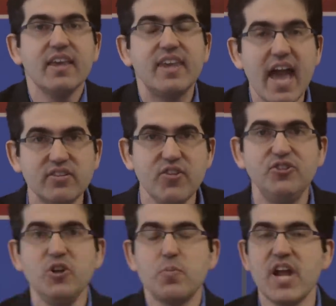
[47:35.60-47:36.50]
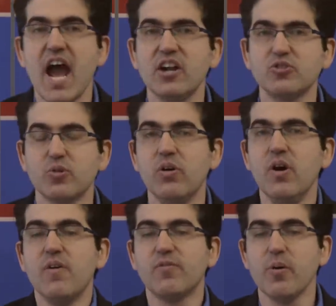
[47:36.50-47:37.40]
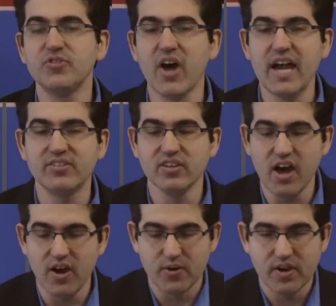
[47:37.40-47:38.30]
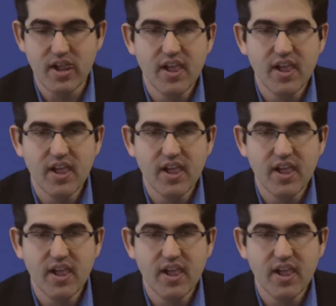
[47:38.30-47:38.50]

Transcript: get to the supernatural from science alone.